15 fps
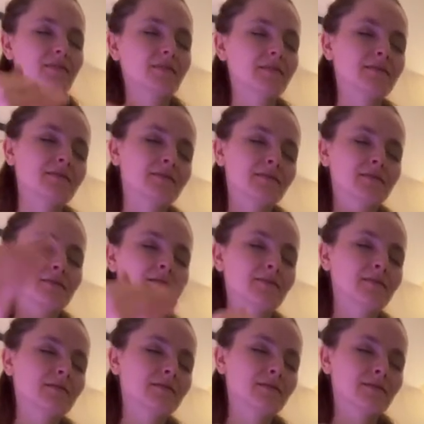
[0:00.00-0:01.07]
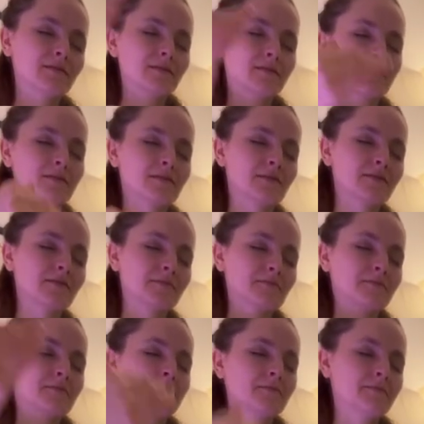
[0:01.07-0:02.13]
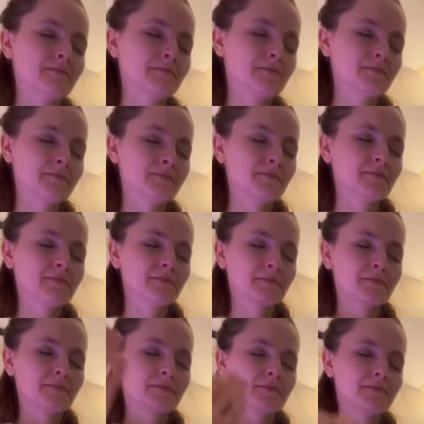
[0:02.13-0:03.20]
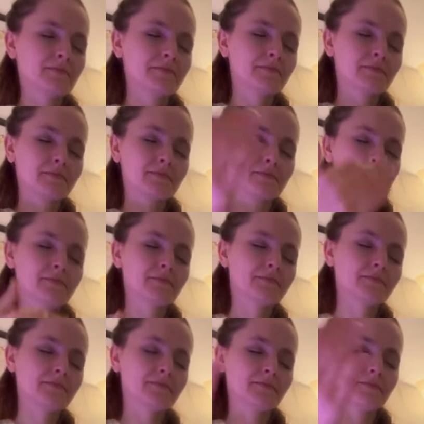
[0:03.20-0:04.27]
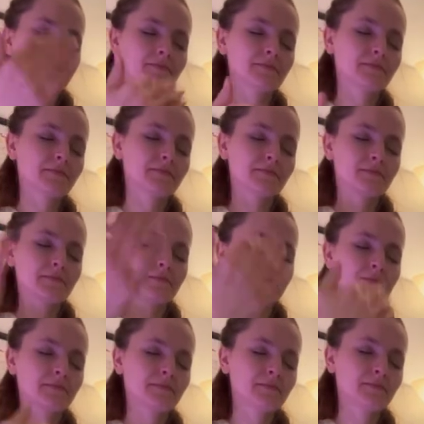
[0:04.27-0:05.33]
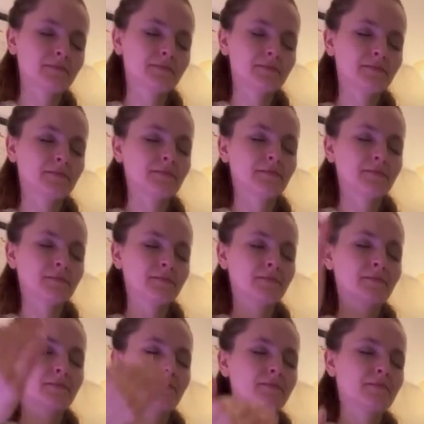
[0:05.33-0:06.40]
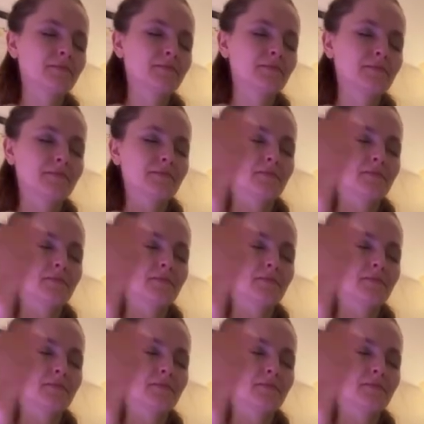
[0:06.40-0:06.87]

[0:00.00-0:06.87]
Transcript: [no speech]